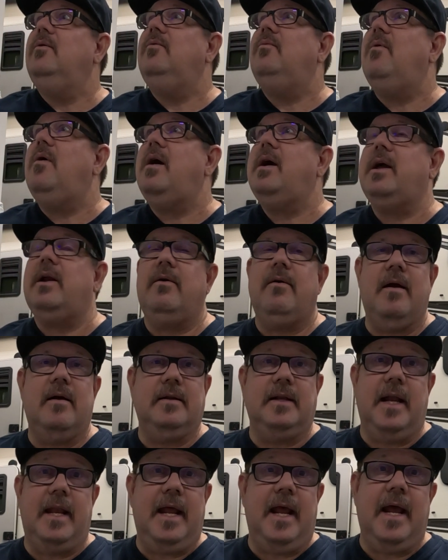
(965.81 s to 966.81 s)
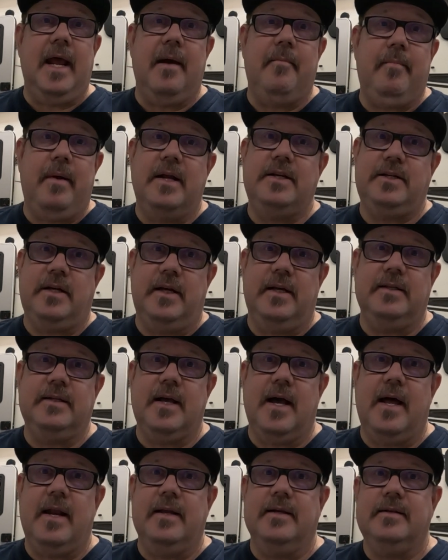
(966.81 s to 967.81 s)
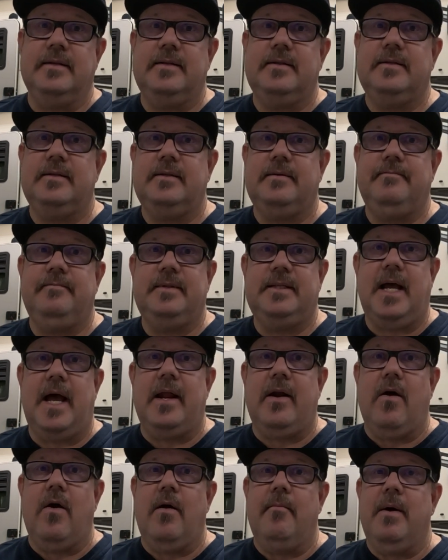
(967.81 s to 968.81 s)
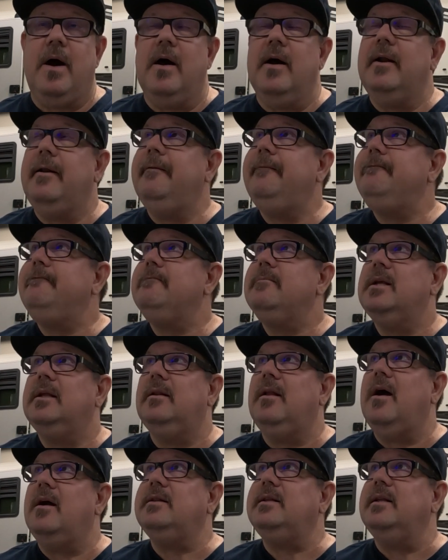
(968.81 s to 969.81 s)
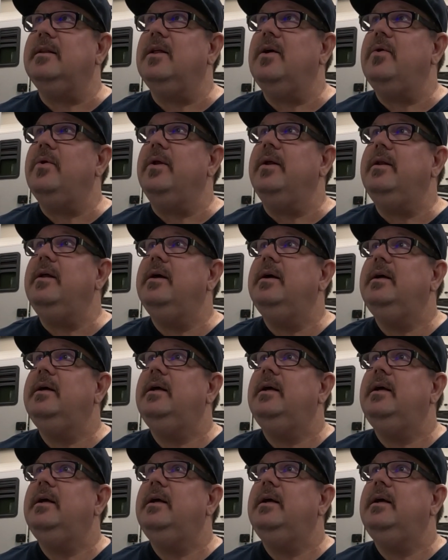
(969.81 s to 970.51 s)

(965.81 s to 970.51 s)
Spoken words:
walking around today, I bet you he's got his sidearm on, locked and loaded.